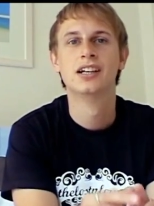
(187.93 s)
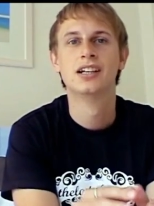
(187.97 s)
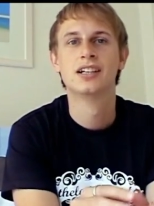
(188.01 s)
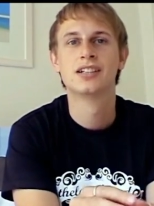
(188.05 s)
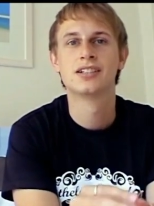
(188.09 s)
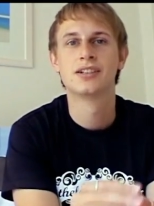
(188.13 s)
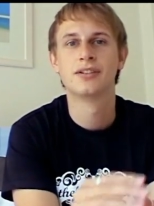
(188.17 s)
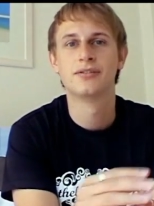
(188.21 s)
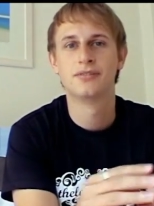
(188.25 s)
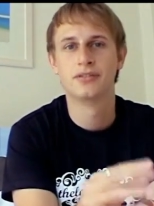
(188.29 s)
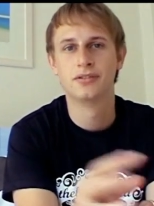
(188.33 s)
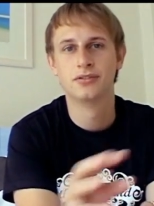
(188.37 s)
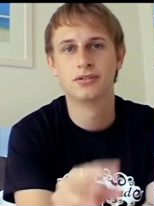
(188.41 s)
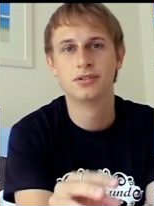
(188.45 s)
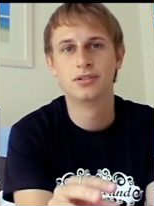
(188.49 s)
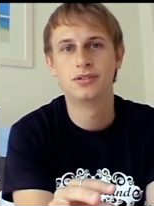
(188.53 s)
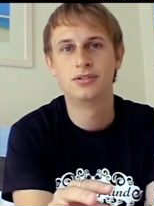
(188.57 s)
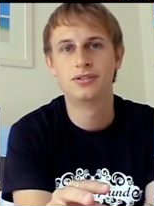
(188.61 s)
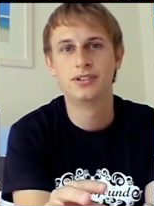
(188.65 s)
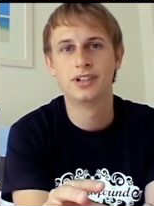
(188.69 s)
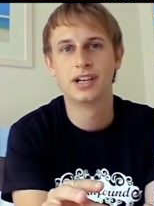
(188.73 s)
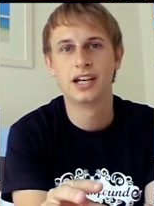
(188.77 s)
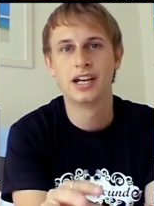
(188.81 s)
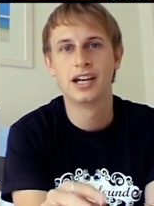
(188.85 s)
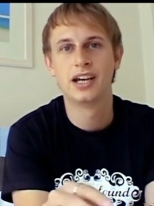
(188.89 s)
So if you're
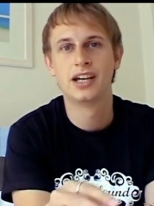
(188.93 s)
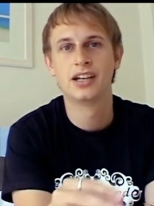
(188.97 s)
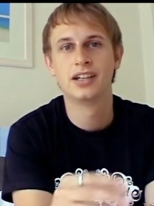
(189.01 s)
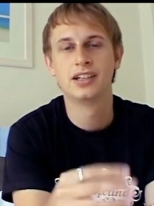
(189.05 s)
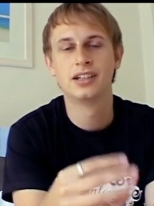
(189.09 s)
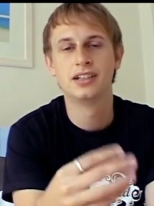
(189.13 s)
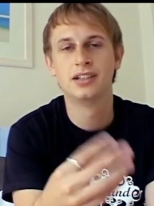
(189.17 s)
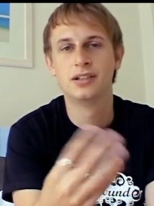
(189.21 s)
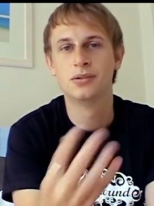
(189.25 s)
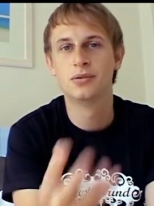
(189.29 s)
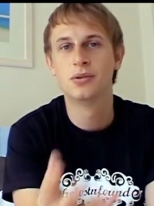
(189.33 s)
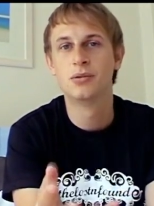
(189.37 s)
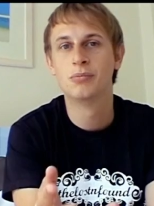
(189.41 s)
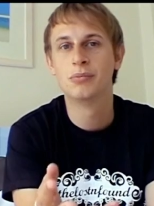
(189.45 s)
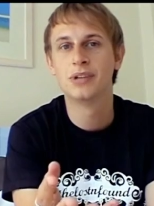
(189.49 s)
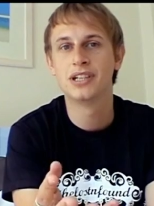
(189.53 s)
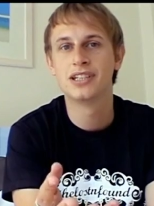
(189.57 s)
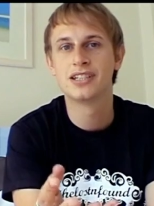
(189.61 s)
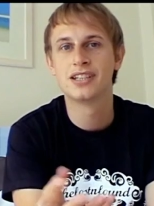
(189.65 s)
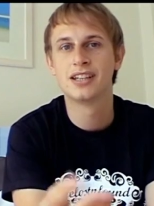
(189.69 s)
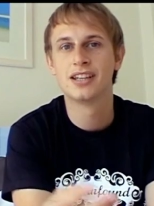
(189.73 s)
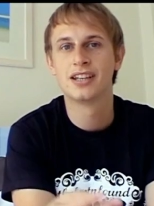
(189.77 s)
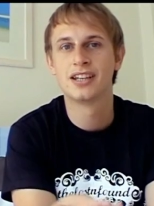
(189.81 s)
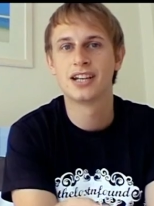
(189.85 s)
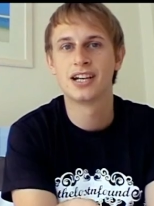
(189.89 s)
all there, you all
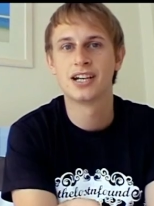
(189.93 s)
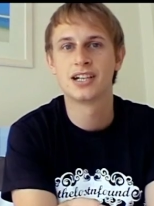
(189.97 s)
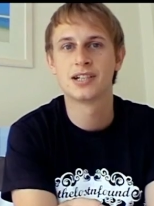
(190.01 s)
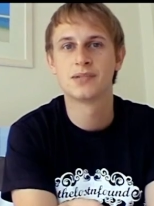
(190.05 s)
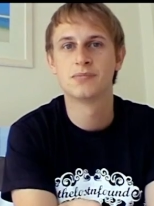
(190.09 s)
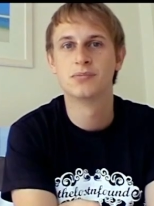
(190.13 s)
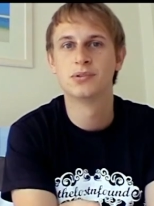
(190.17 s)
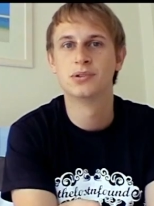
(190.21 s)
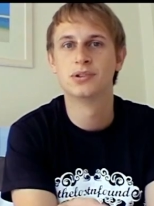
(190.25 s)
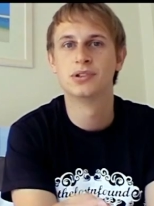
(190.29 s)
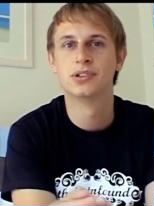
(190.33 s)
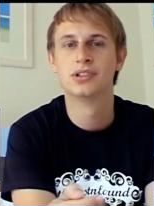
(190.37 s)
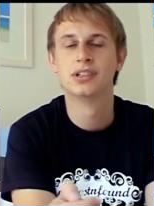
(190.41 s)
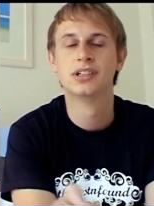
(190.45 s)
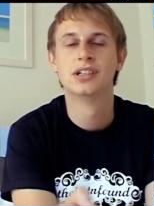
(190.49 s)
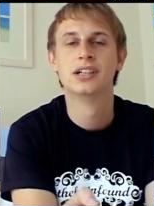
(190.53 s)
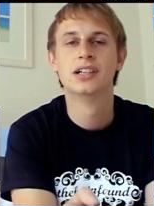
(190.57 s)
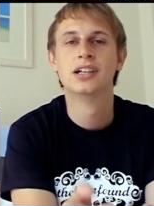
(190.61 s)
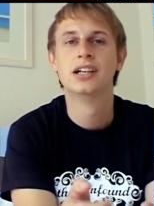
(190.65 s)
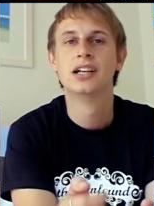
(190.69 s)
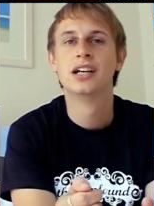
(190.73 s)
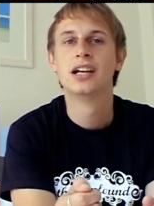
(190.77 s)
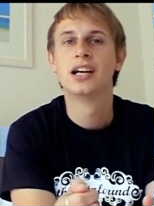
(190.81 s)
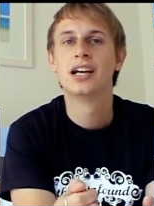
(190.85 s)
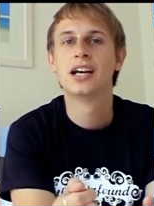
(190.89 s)
meet in the dashboard,
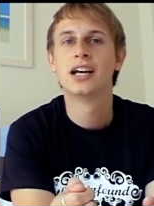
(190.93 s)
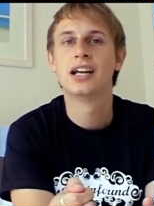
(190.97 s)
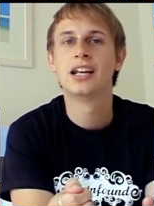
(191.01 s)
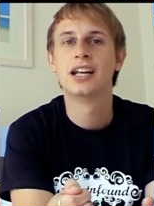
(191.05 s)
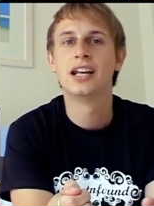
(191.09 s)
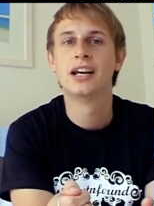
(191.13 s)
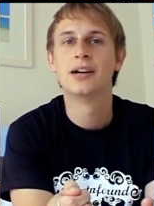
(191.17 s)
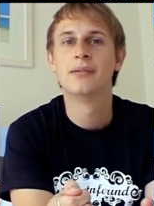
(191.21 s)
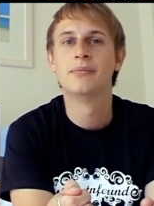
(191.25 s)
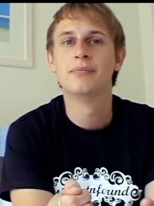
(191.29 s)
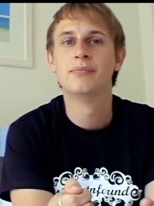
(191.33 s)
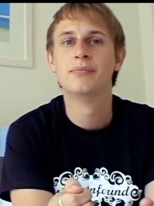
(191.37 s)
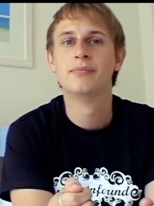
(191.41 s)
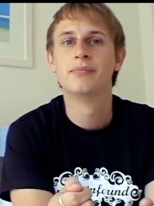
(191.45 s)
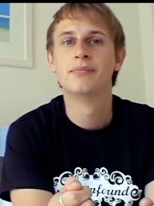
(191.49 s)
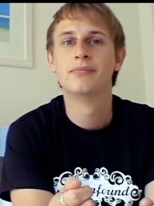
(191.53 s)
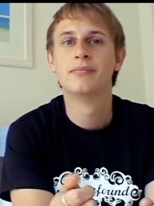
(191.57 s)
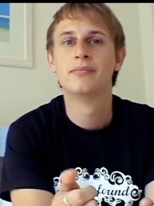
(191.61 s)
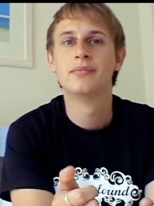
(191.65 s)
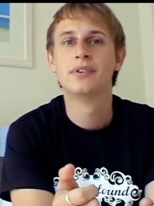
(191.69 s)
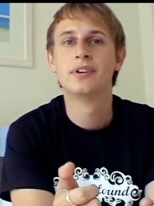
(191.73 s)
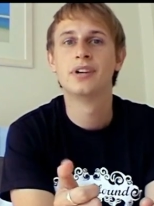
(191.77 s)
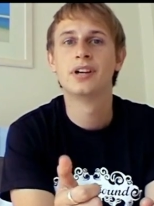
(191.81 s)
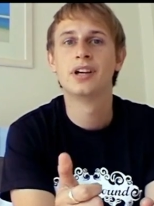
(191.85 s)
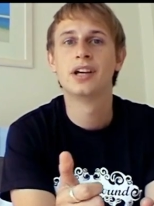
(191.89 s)

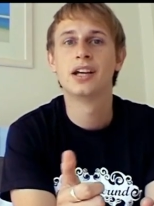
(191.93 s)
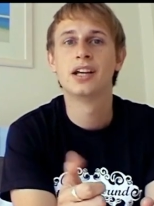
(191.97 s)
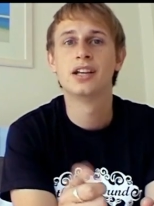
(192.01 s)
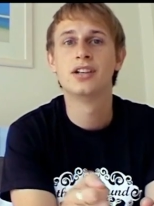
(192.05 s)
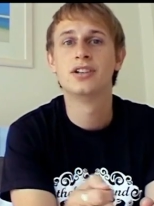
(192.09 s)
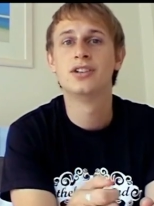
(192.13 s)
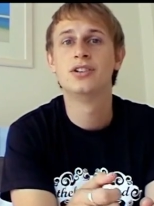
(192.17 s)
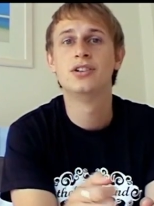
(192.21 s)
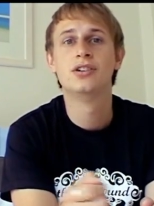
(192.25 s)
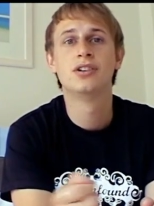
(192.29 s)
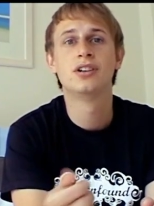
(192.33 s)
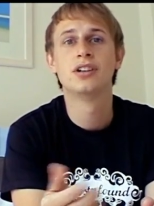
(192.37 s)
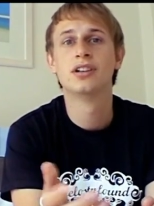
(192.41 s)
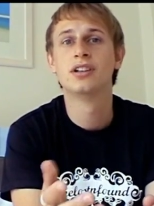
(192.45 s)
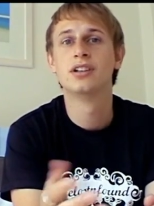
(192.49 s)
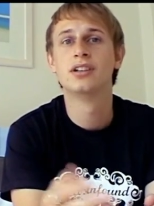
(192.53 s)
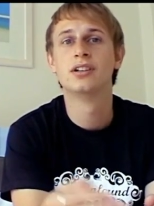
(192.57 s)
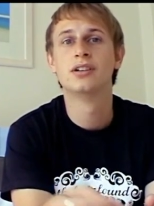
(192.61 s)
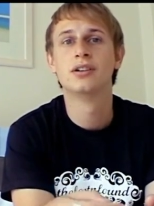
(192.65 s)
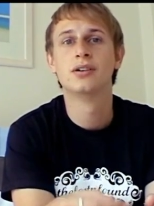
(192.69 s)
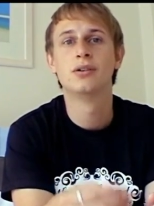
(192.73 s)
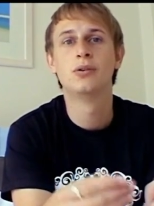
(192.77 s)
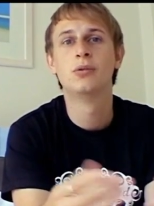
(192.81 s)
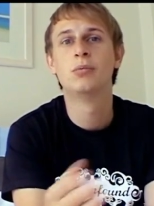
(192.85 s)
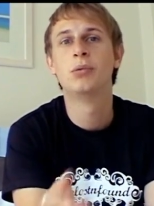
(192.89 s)
and you
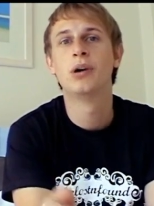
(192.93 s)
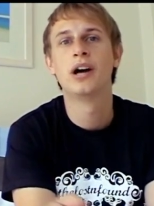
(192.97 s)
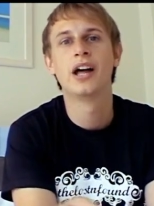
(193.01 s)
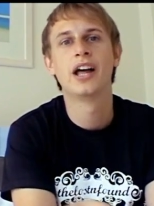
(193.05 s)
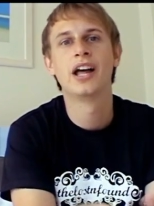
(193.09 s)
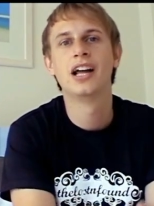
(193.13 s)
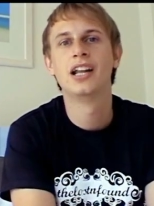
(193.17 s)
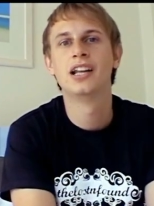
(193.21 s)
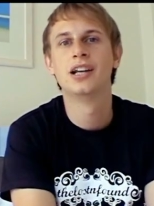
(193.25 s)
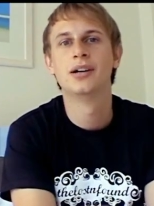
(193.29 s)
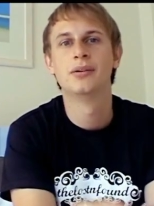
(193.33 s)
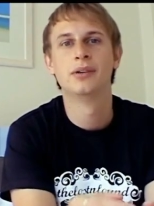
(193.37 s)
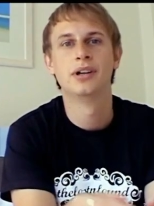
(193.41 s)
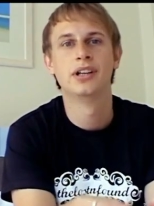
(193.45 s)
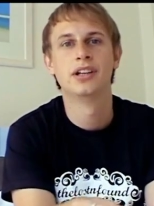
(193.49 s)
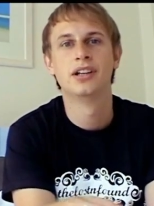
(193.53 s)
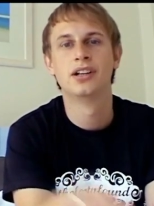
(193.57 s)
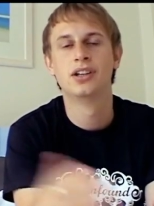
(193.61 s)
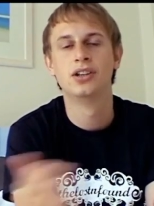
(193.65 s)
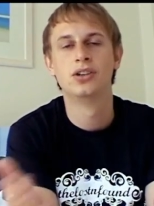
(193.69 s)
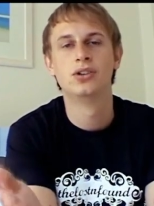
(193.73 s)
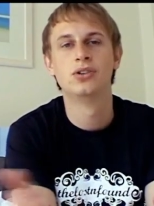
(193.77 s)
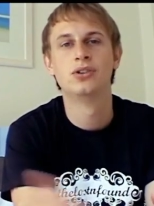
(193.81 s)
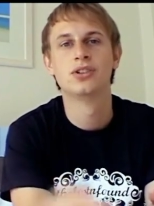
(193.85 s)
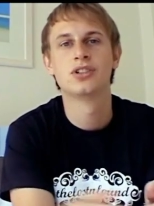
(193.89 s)
can all put Halo in
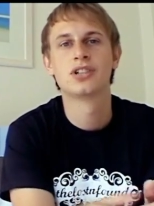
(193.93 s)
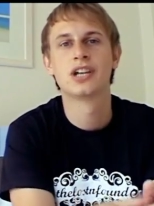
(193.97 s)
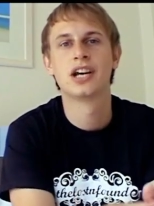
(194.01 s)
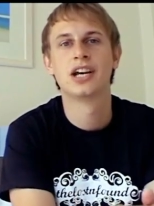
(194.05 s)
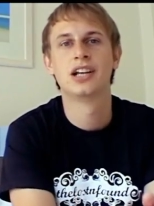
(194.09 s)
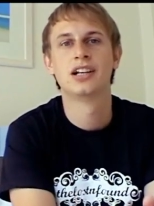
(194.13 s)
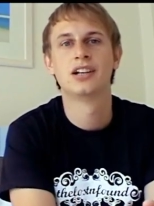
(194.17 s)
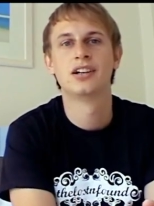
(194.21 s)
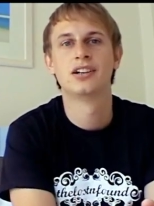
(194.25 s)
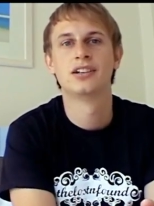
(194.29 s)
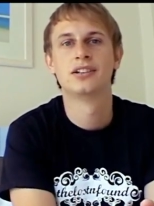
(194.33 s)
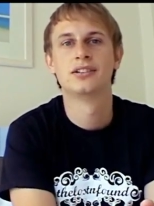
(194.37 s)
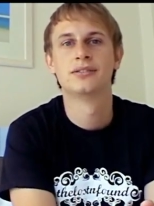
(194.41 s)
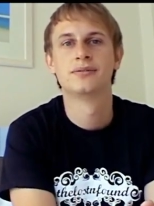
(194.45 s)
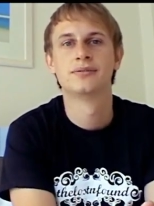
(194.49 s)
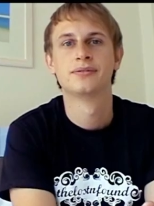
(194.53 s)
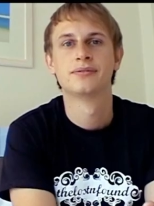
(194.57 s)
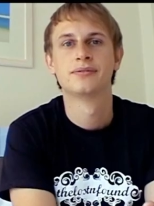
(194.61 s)
and launch Halo.